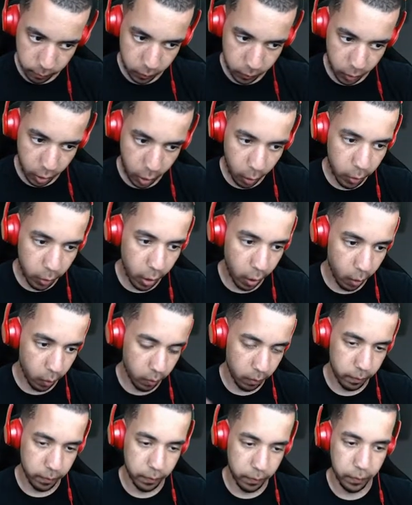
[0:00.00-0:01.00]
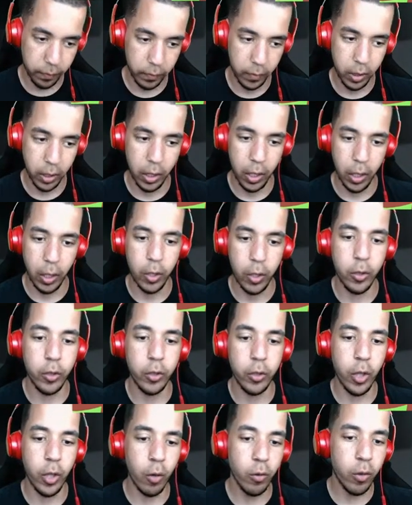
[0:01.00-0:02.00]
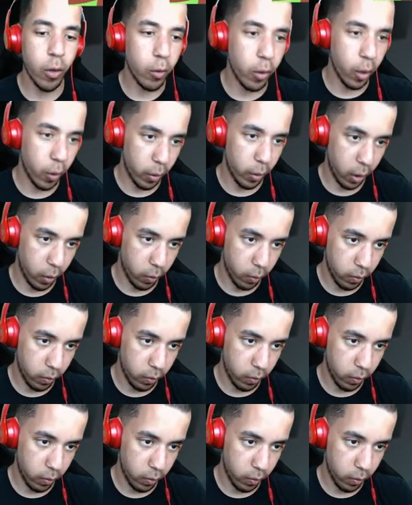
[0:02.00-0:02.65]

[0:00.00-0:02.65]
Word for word: No, no. No, no, no, no.